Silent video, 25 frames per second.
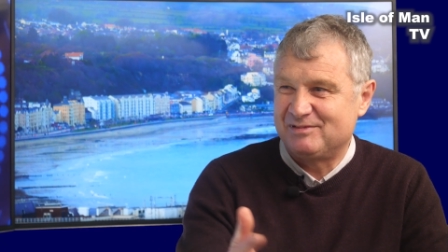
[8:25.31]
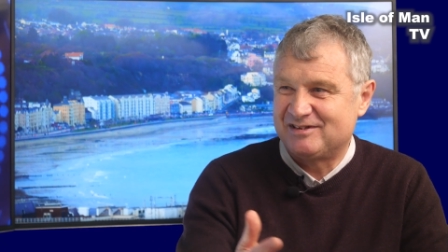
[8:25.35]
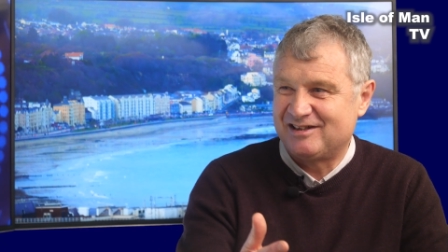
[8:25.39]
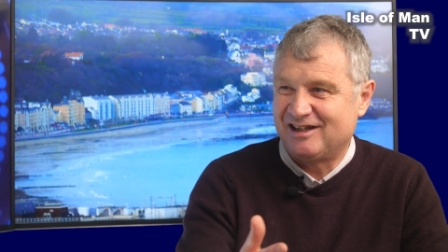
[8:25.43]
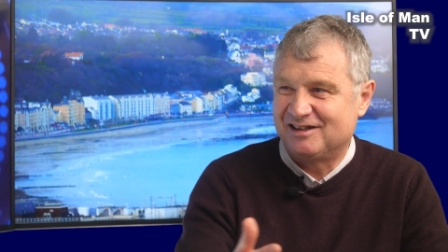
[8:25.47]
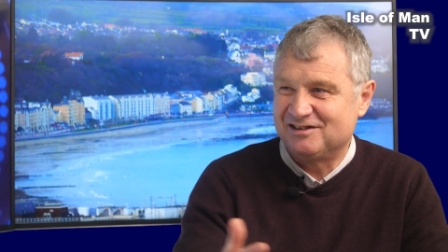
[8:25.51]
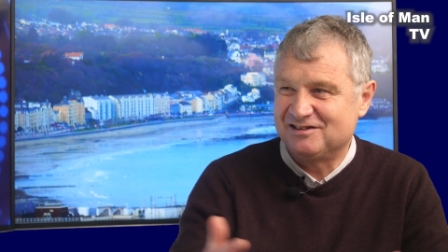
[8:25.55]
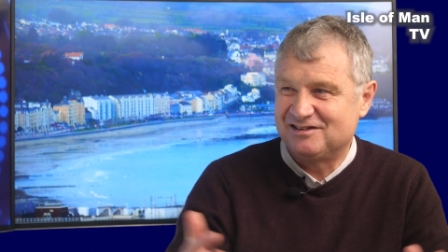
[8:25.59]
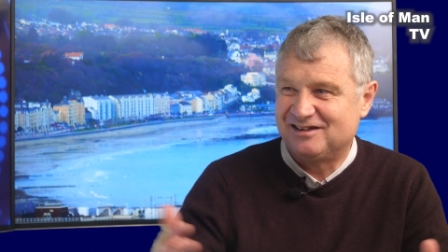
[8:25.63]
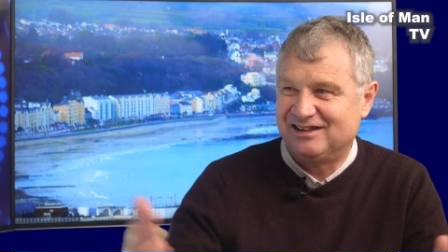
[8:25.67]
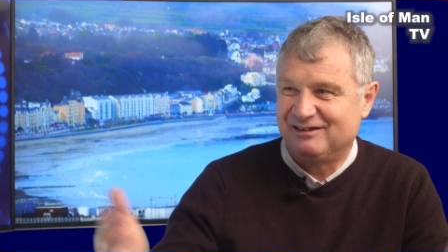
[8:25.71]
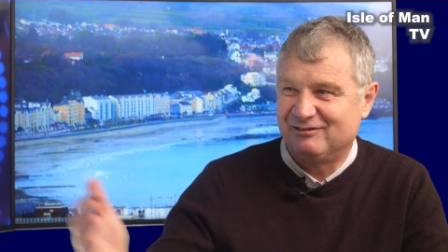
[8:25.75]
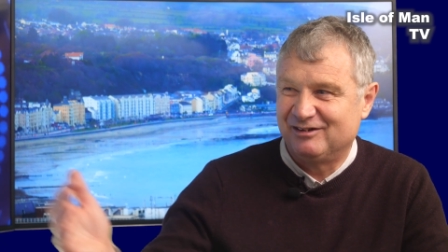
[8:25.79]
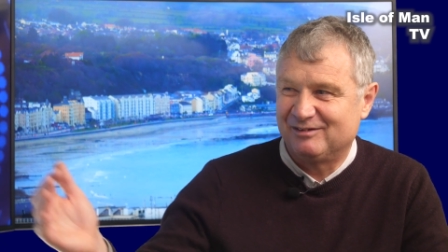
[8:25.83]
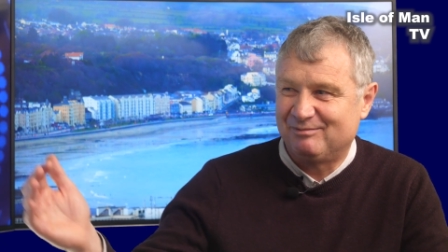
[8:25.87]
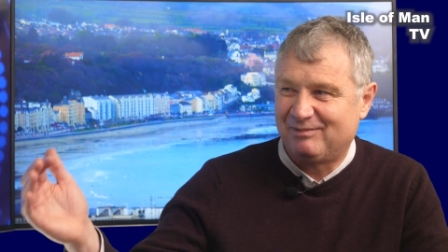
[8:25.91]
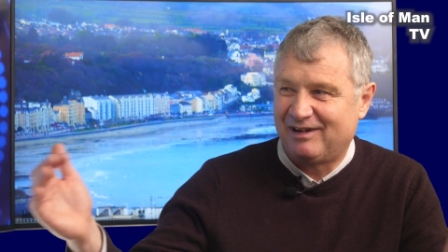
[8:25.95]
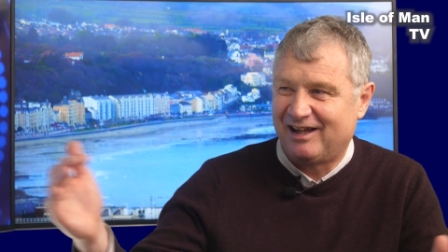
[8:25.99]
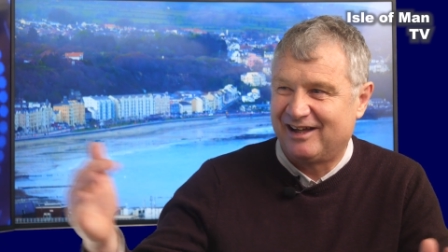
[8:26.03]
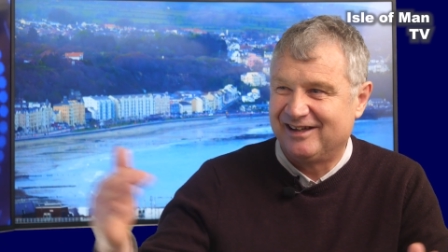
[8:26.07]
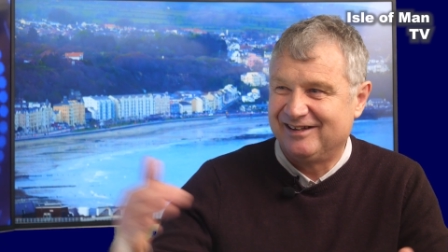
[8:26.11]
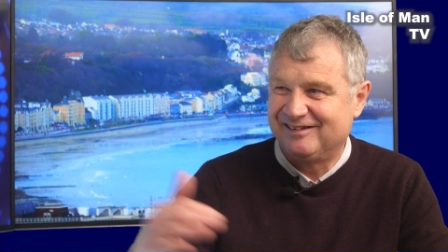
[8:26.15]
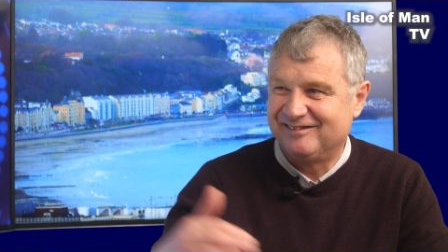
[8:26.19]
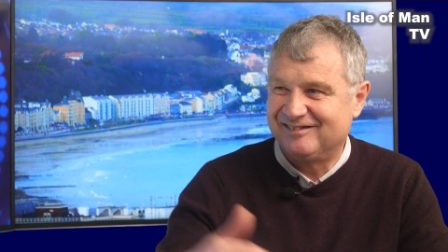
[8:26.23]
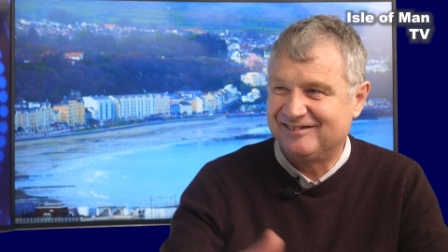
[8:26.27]
potentially with
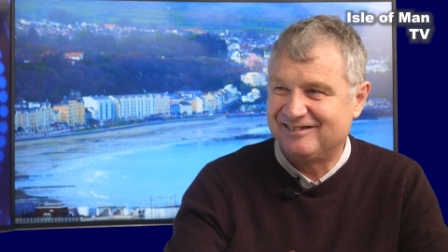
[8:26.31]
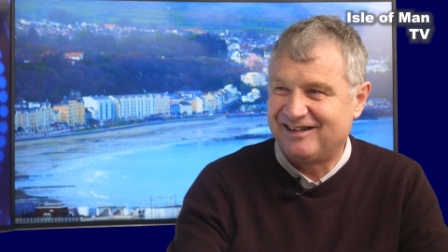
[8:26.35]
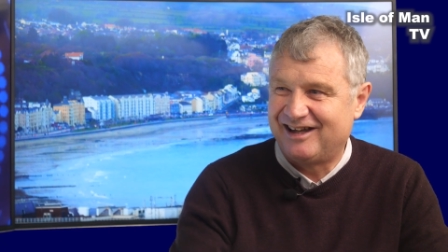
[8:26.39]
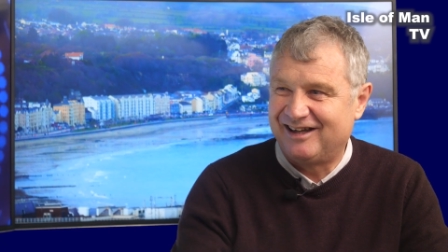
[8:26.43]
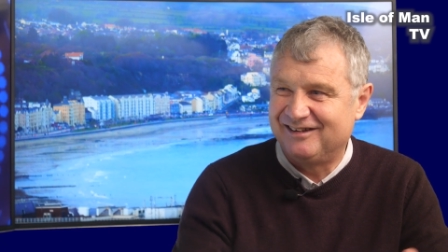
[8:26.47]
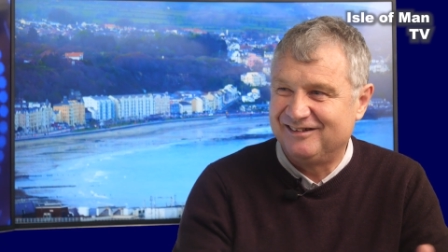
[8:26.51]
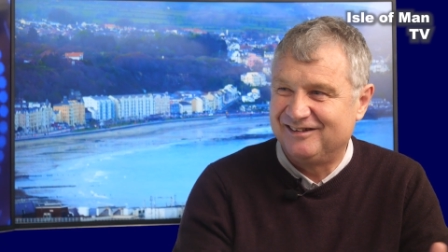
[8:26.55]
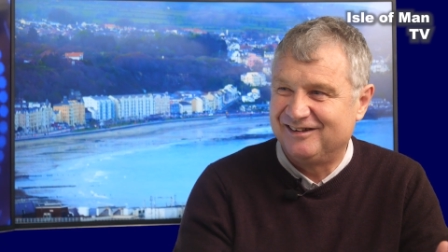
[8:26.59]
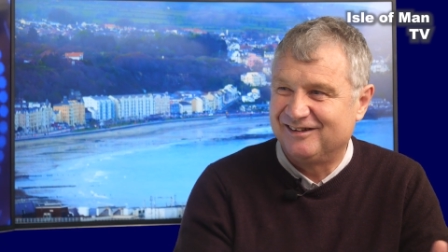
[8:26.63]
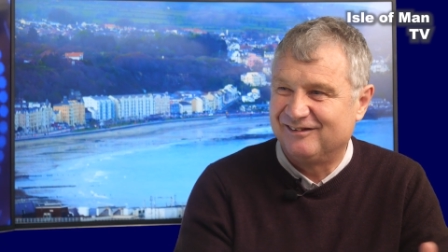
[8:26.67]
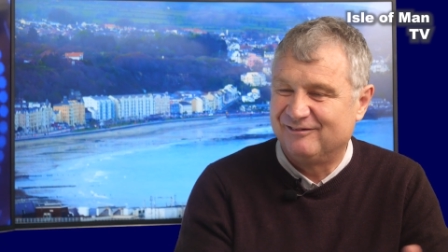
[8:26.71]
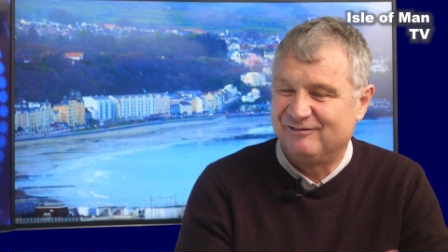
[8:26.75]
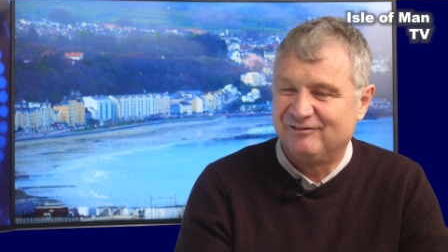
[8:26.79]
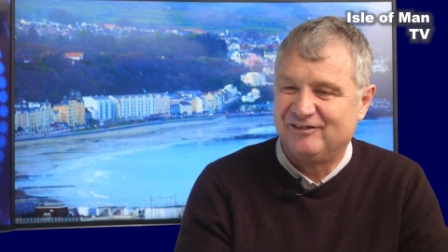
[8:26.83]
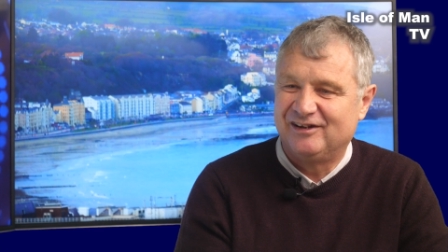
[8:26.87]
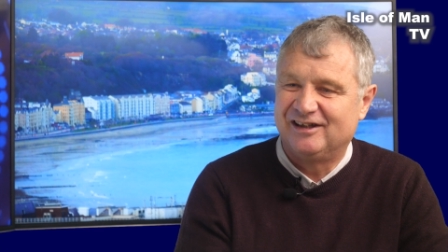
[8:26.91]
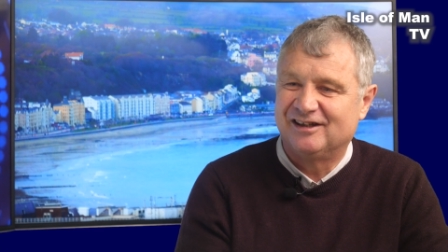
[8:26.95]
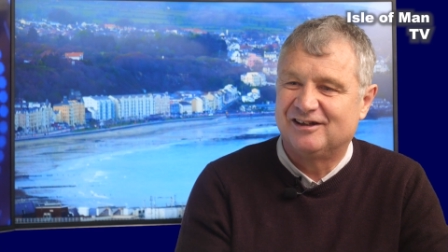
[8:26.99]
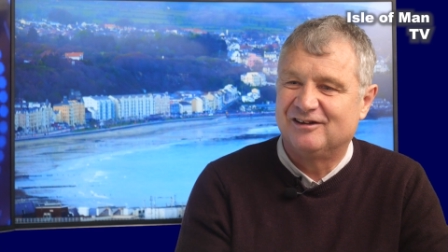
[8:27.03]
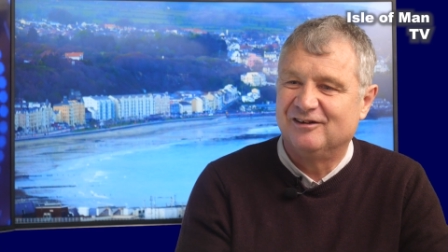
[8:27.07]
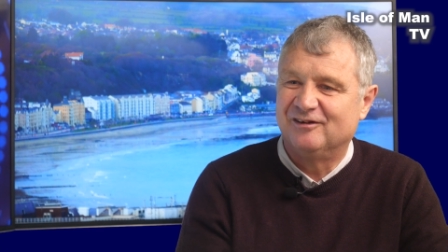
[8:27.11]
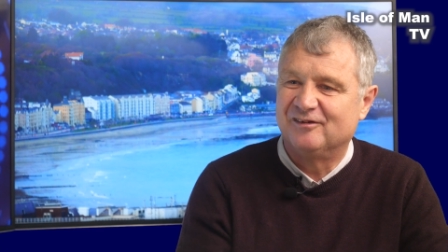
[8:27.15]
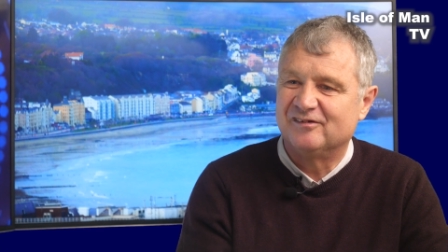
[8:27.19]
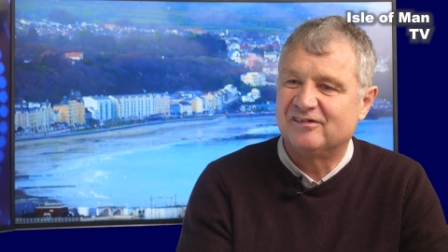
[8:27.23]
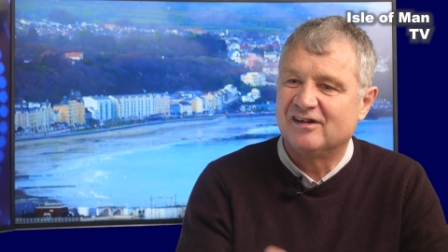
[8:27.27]
planes right, landing on right.
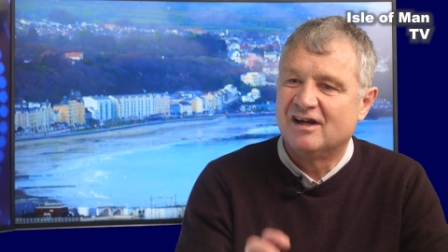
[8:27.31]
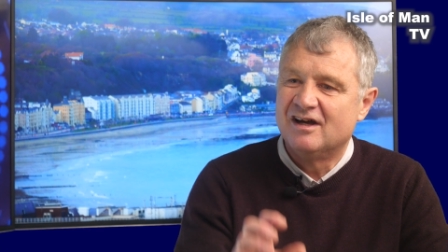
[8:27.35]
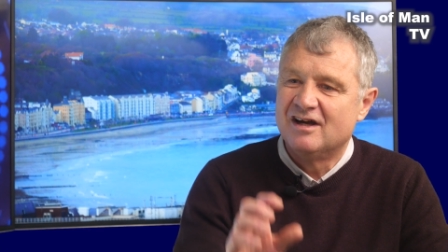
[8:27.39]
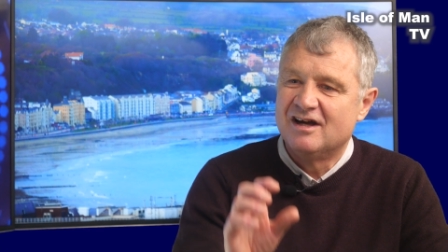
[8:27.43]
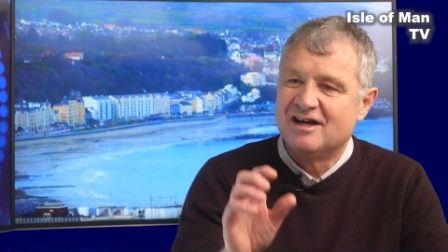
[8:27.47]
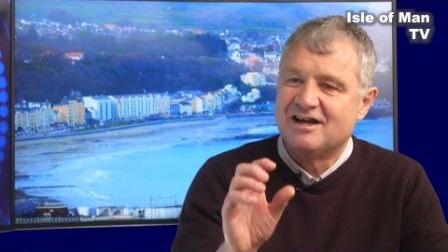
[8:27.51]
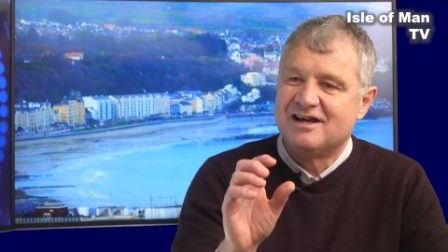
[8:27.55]
vehicles.